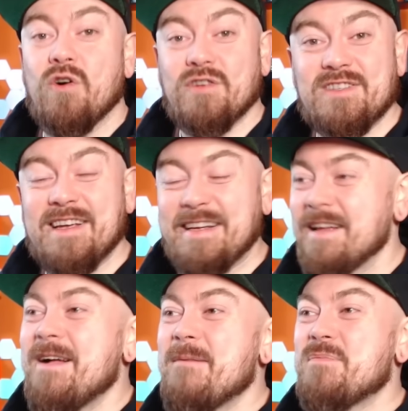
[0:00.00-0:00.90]
Like,
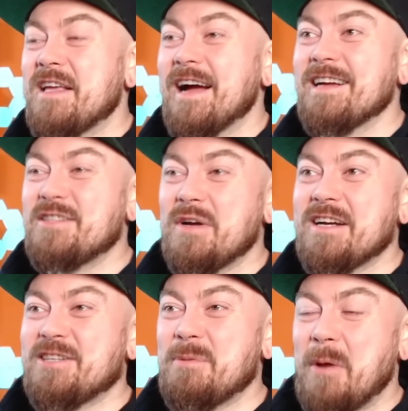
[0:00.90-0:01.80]
the guys who
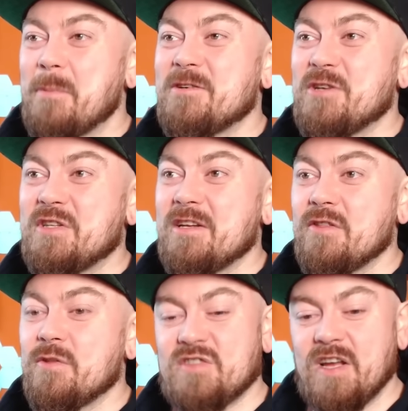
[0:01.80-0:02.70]
actually perpetrated
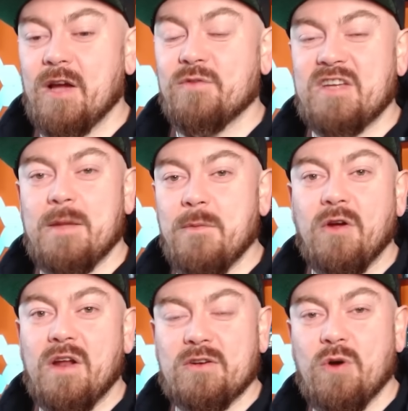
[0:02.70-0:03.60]
it themselves came
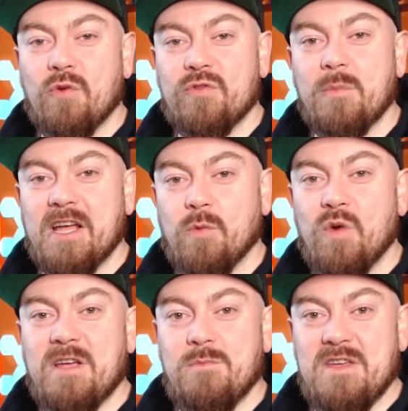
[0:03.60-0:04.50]
out and called them, like,
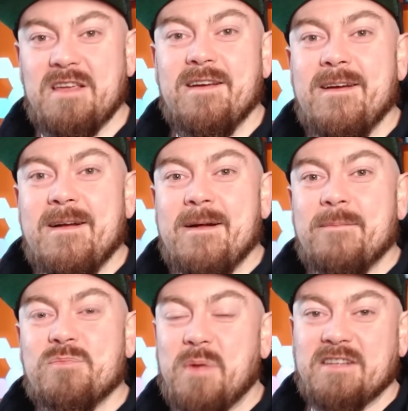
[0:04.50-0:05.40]
white meat.
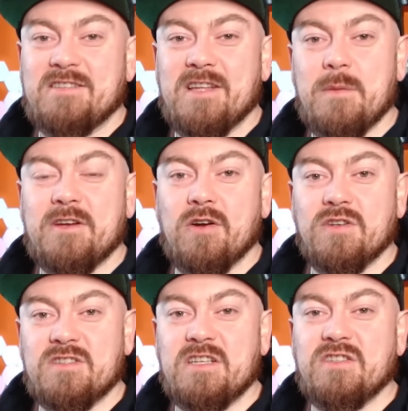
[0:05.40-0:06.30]
Basically
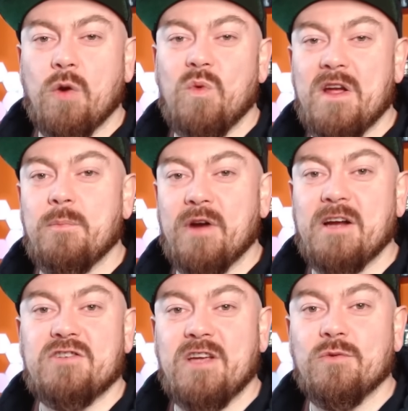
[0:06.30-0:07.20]
because these are white
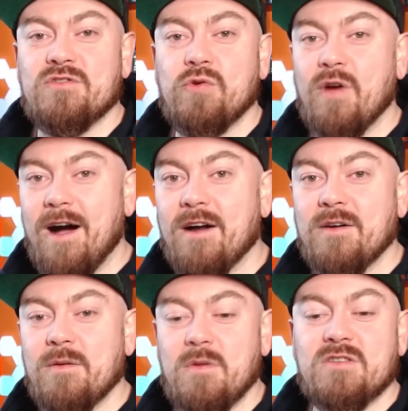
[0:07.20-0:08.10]
British girls who
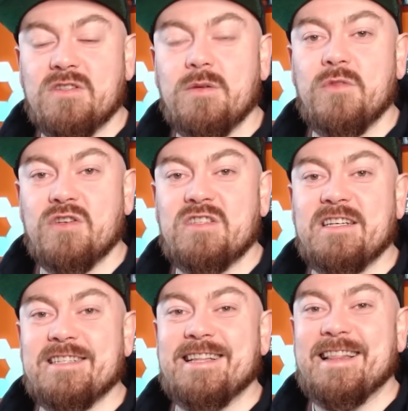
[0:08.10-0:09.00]
aren't Muslim. They're
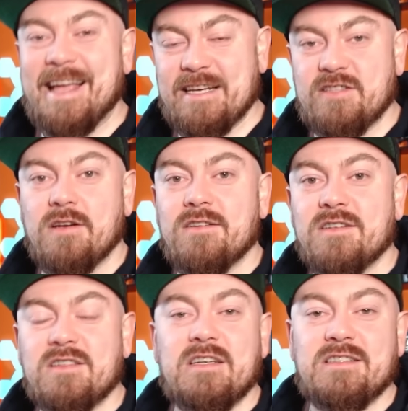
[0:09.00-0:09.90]
seen as lesser. They're
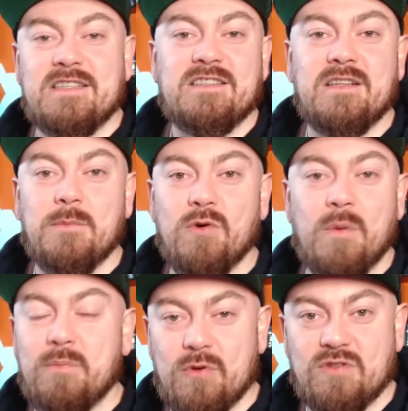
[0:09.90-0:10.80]
seen as easily more
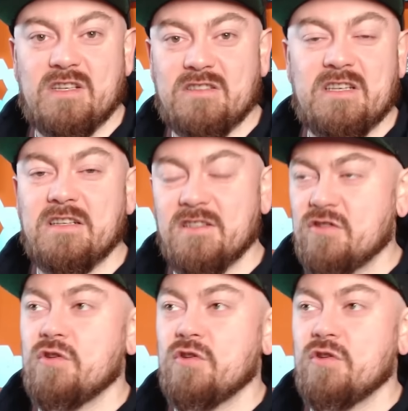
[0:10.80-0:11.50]
abused. It's seen as,